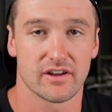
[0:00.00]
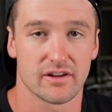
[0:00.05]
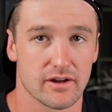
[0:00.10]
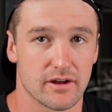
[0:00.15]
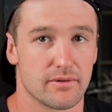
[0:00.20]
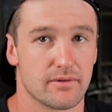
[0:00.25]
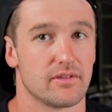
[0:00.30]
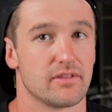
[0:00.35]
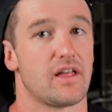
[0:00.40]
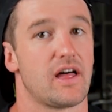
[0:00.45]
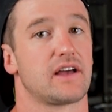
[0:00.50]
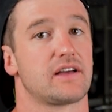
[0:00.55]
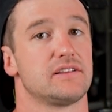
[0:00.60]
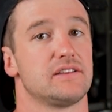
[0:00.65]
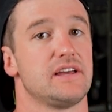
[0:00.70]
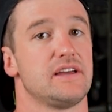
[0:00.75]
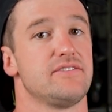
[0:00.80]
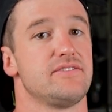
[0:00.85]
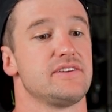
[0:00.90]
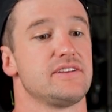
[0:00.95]
like
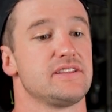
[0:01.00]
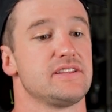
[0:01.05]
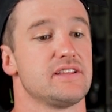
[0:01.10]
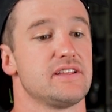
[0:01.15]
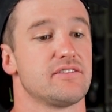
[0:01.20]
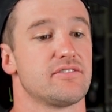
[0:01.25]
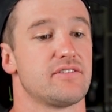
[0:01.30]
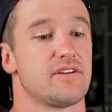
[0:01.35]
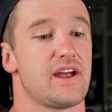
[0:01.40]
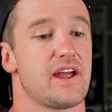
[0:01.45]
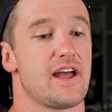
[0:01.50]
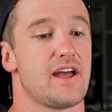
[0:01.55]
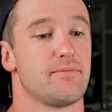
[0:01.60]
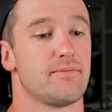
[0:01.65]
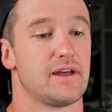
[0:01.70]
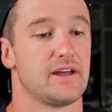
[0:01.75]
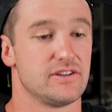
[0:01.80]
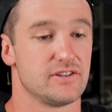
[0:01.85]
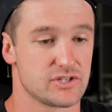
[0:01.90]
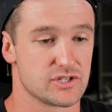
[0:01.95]
leaving the ramp,
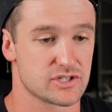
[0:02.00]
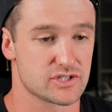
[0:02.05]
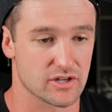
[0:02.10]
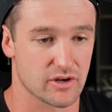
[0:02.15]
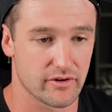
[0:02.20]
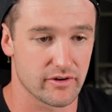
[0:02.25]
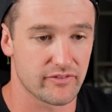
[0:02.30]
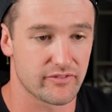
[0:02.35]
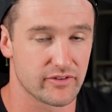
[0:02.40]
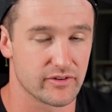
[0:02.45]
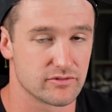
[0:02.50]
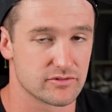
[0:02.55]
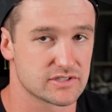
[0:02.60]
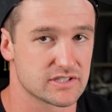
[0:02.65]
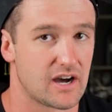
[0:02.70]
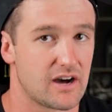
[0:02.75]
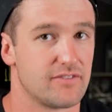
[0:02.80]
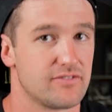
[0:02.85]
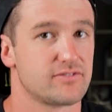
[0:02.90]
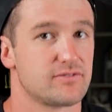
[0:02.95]
and just so he feels
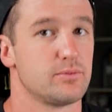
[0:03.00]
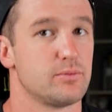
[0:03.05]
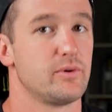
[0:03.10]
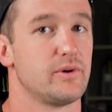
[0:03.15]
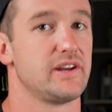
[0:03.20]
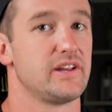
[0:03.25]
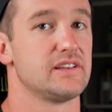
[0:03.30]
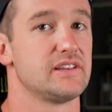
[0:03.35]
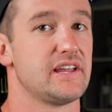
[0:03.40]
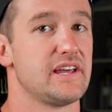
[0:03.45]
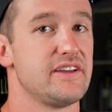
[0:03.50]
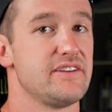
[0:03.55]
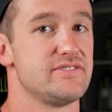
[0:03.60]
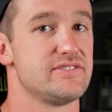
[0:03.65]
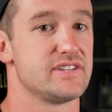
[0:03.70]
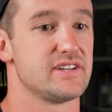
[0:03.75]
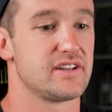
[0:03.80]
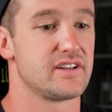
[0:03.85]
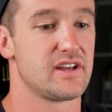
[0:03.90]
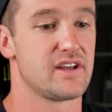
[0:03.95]
comfortable when he
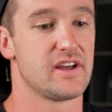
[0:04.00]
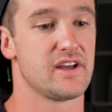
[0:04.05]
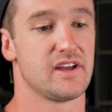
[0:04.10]
leaves it.